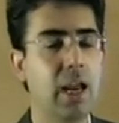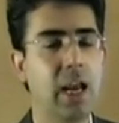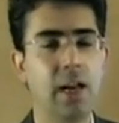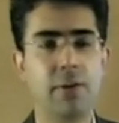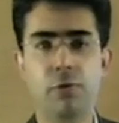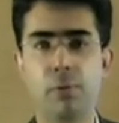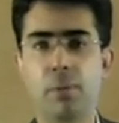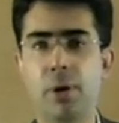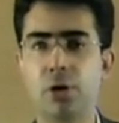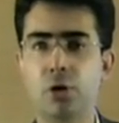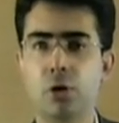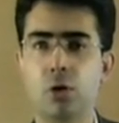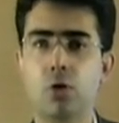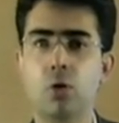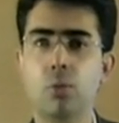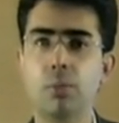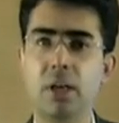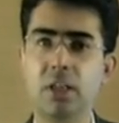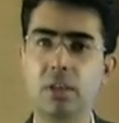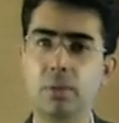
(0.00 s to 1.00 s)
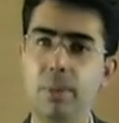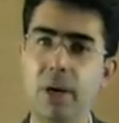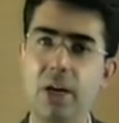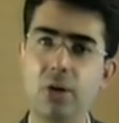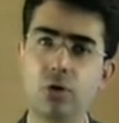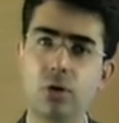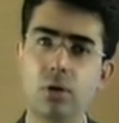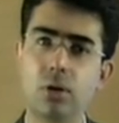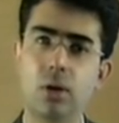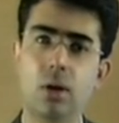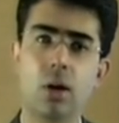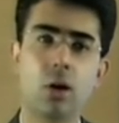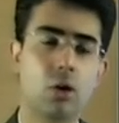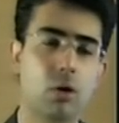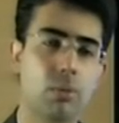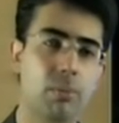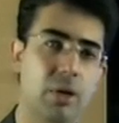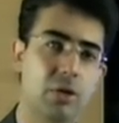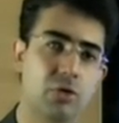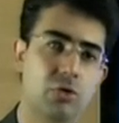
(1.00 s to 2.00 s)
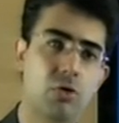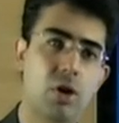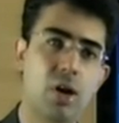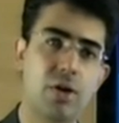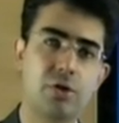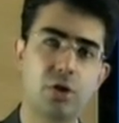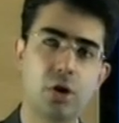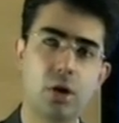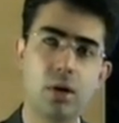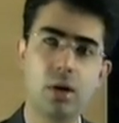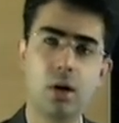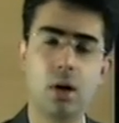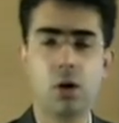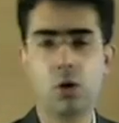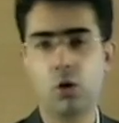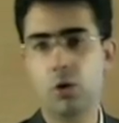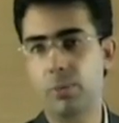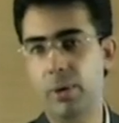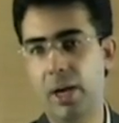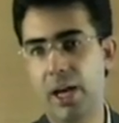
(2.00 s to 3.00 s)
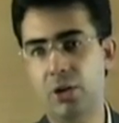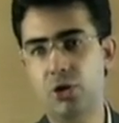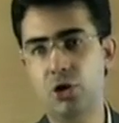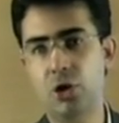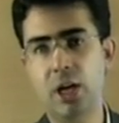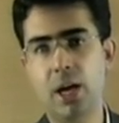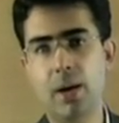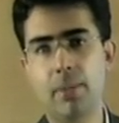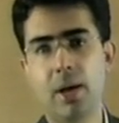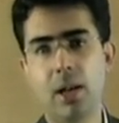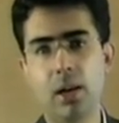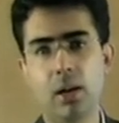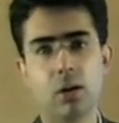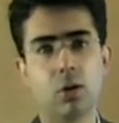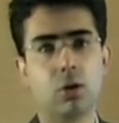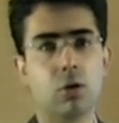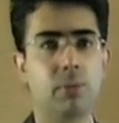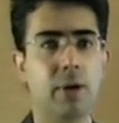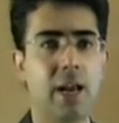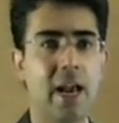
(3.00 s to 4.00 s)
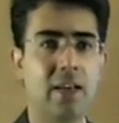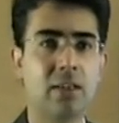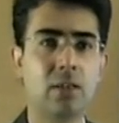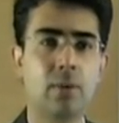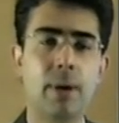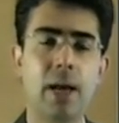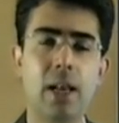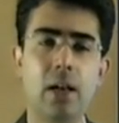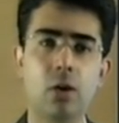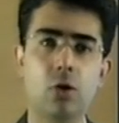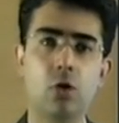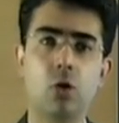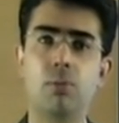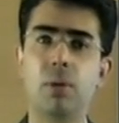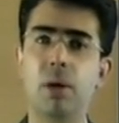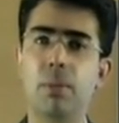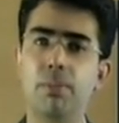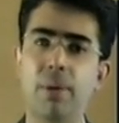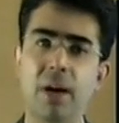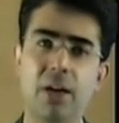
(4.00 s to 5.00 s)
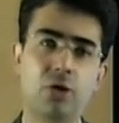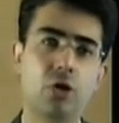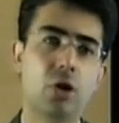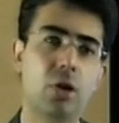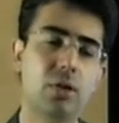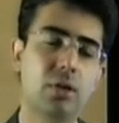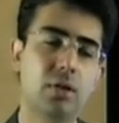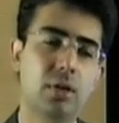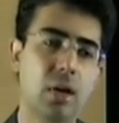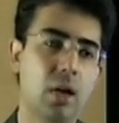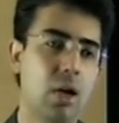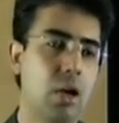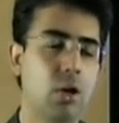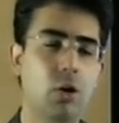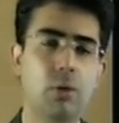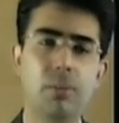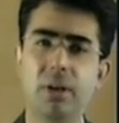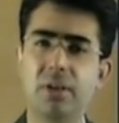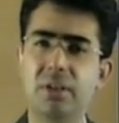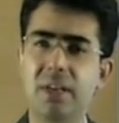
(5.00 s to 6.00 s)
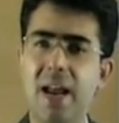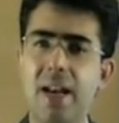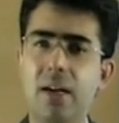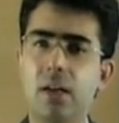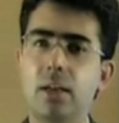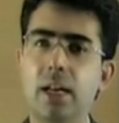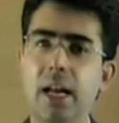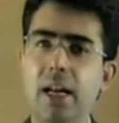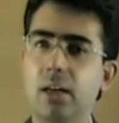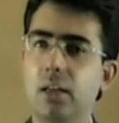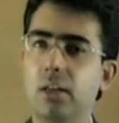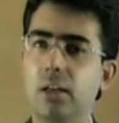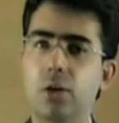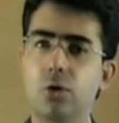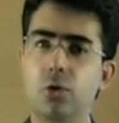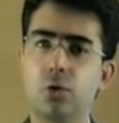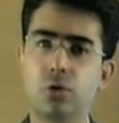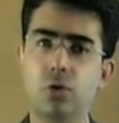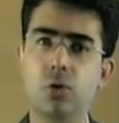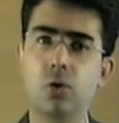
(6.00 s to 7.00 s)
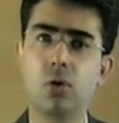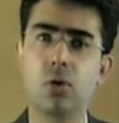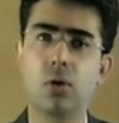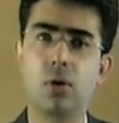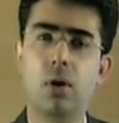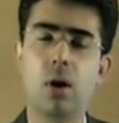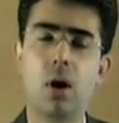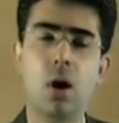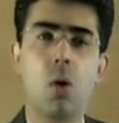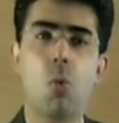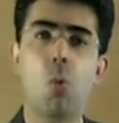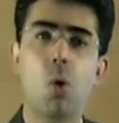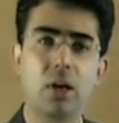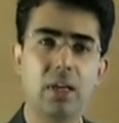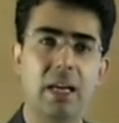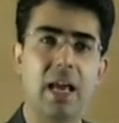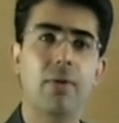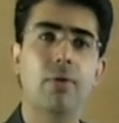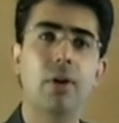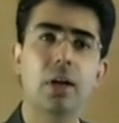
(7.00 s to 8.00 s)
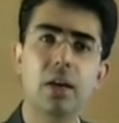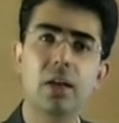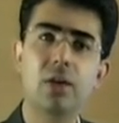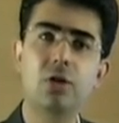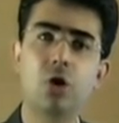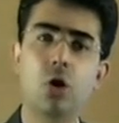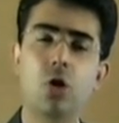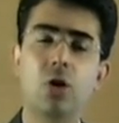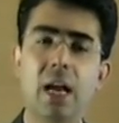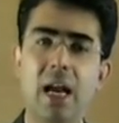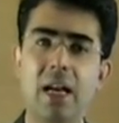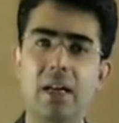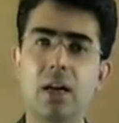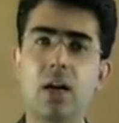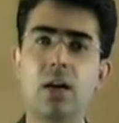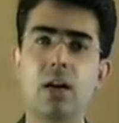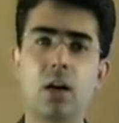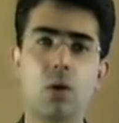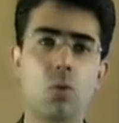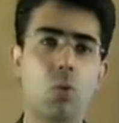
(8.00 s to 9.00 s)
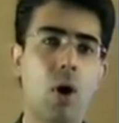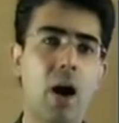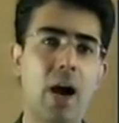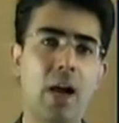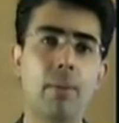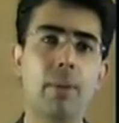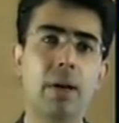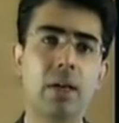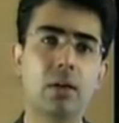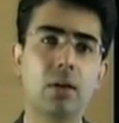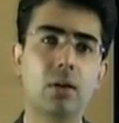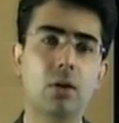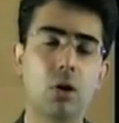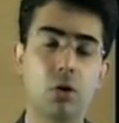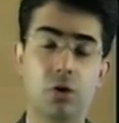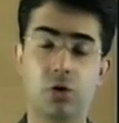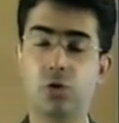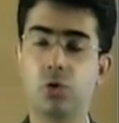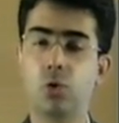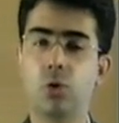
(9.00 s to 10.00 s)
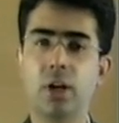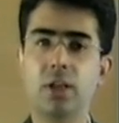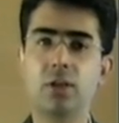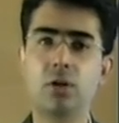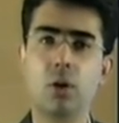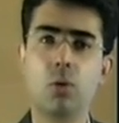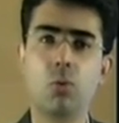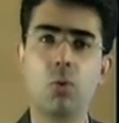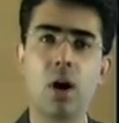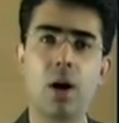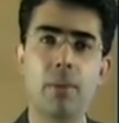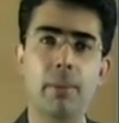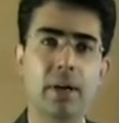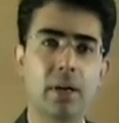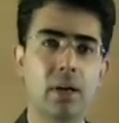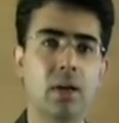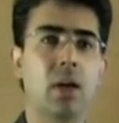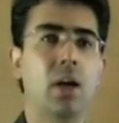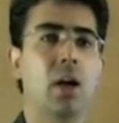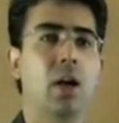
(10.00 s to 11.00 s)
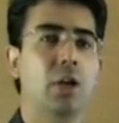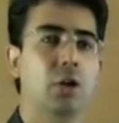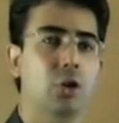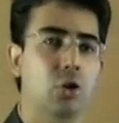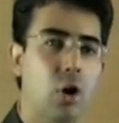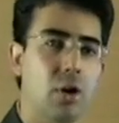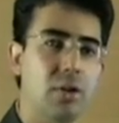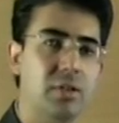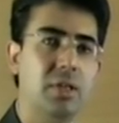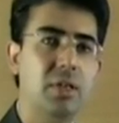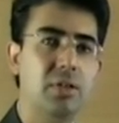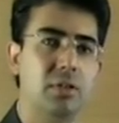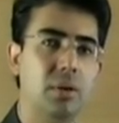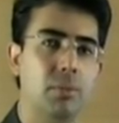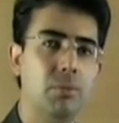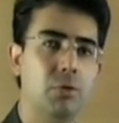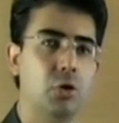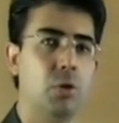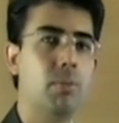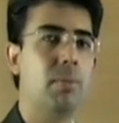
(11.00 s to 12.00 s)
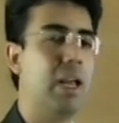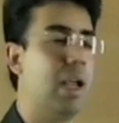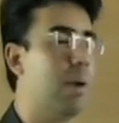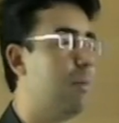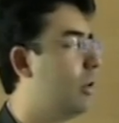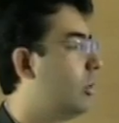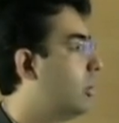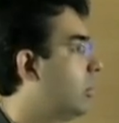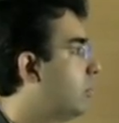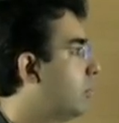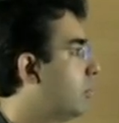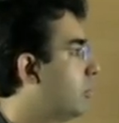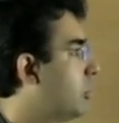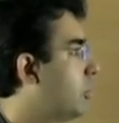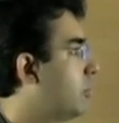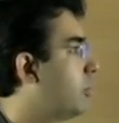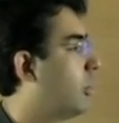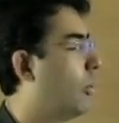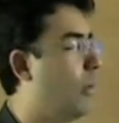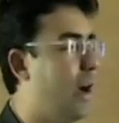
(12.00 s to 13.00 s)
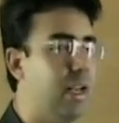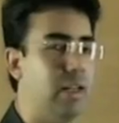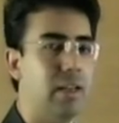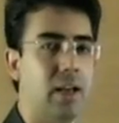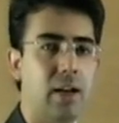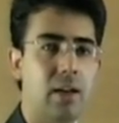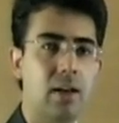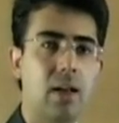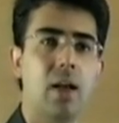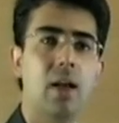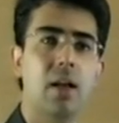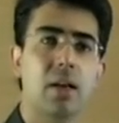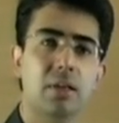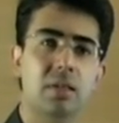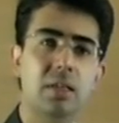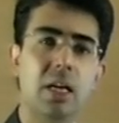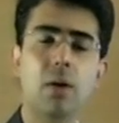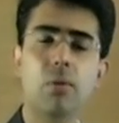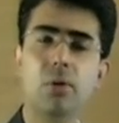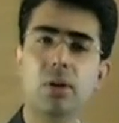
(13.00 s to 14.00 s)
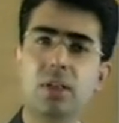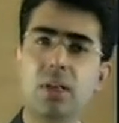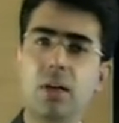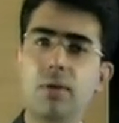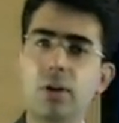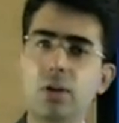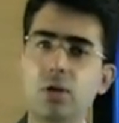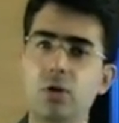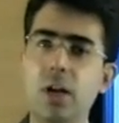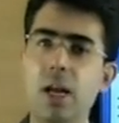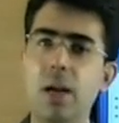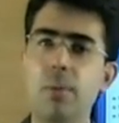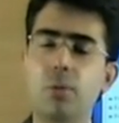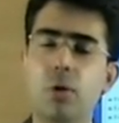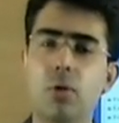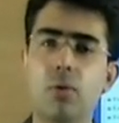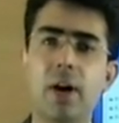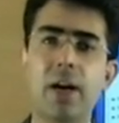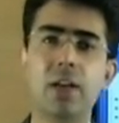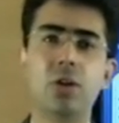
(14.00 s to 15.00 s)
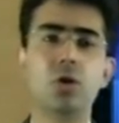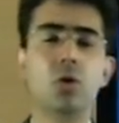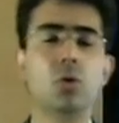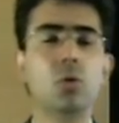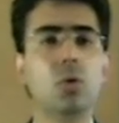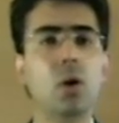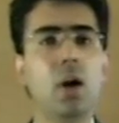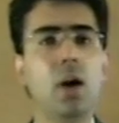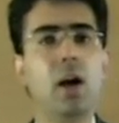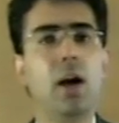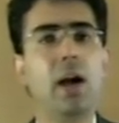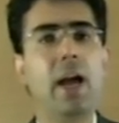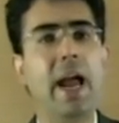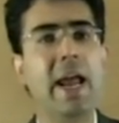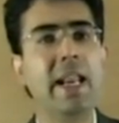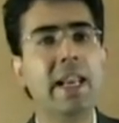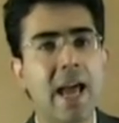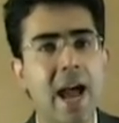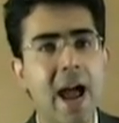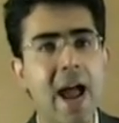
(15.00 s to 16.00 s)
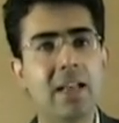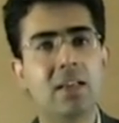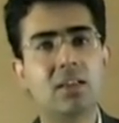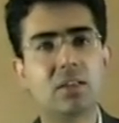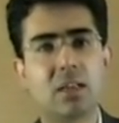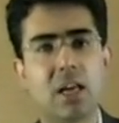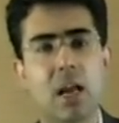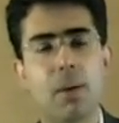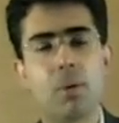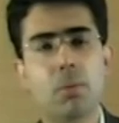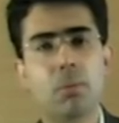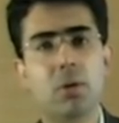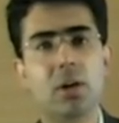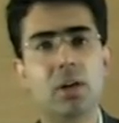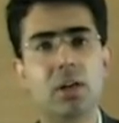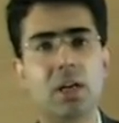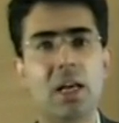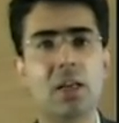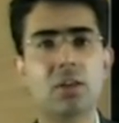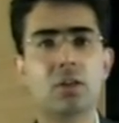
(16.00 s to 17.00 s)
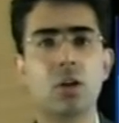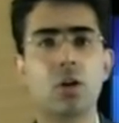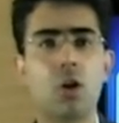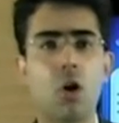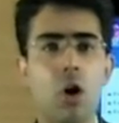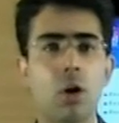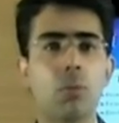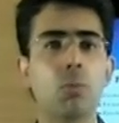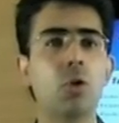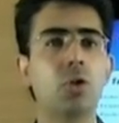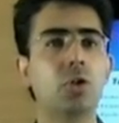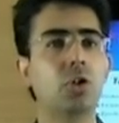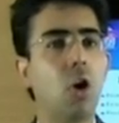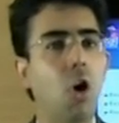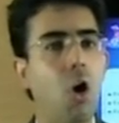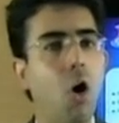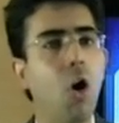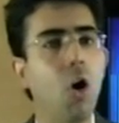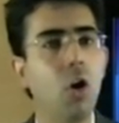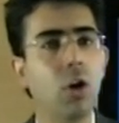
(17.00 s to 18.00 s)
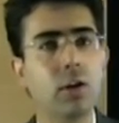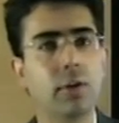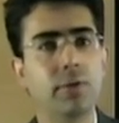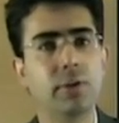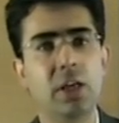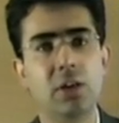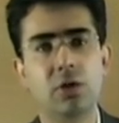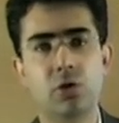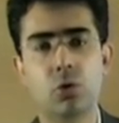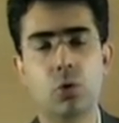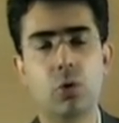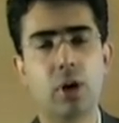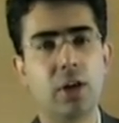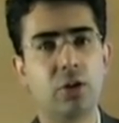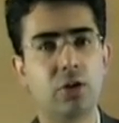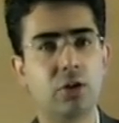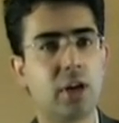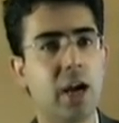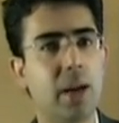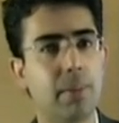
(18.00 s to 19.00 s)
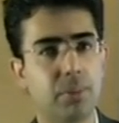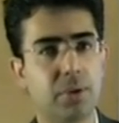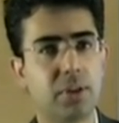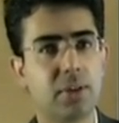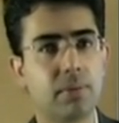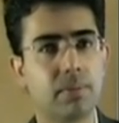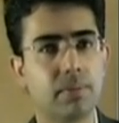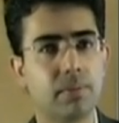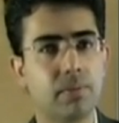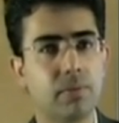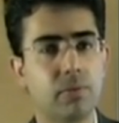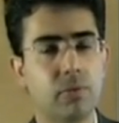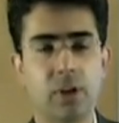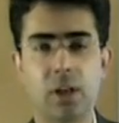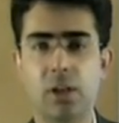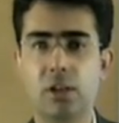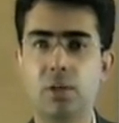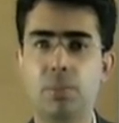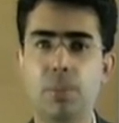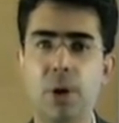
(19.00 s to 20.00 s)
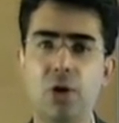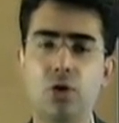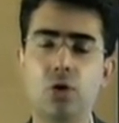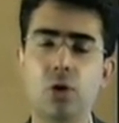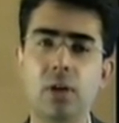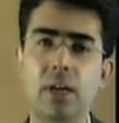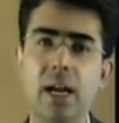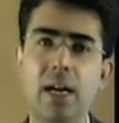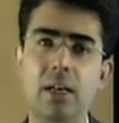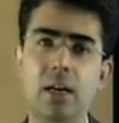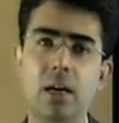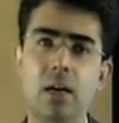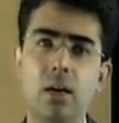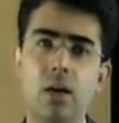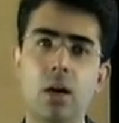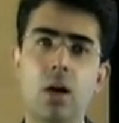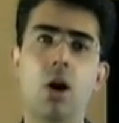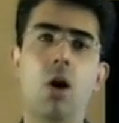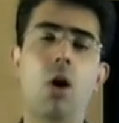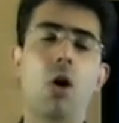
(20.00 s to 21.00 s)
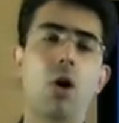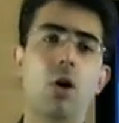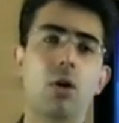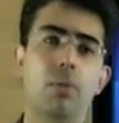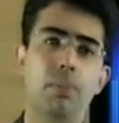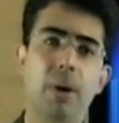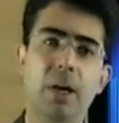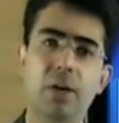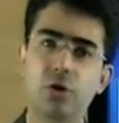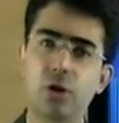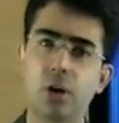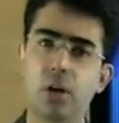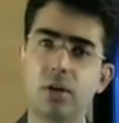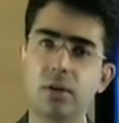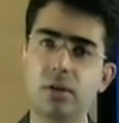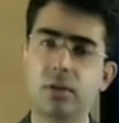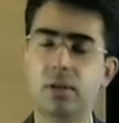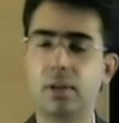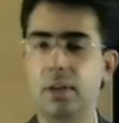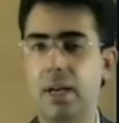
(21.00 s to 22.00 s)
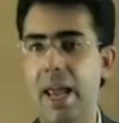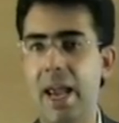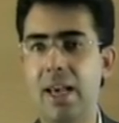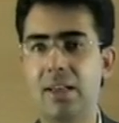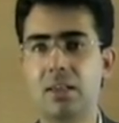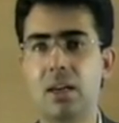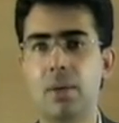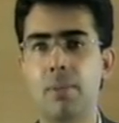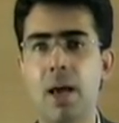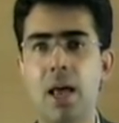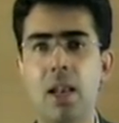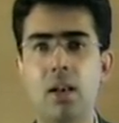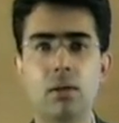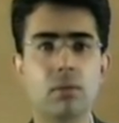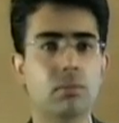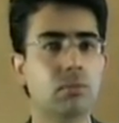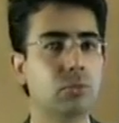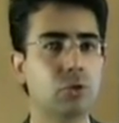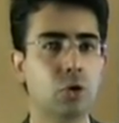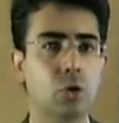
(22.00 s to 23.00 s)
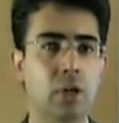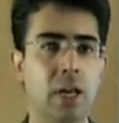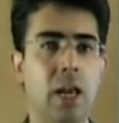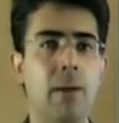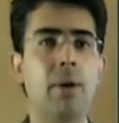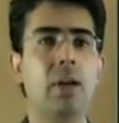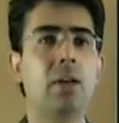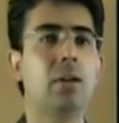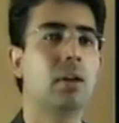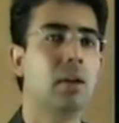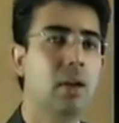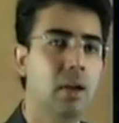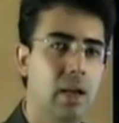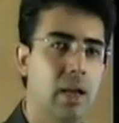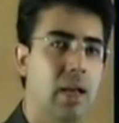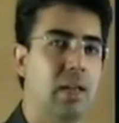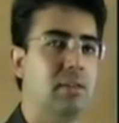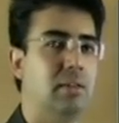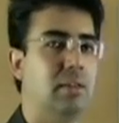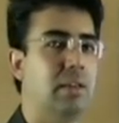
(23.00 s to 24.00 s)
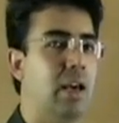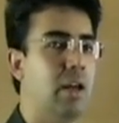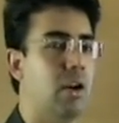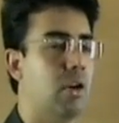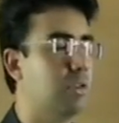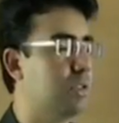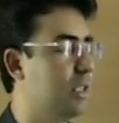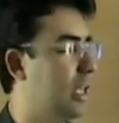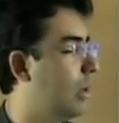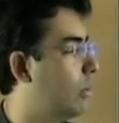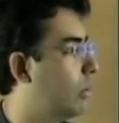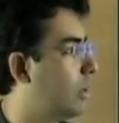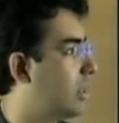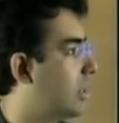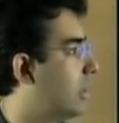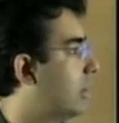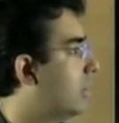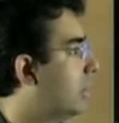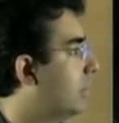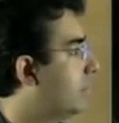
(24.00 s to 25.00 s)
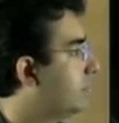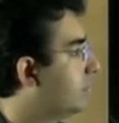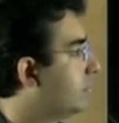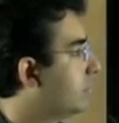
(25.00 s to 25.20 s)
Information could be spatial, could be structured, could be HTML, could be XML, could be pictures, could be standard data that you store. Whatever is your data requirement or storage requirement, your system should be able to provide that. SQL Server today provides you enhanced capabilities in almost all of these storage types, whether it's spatial data or pictures, XML, you name it, it's there on SQL Server.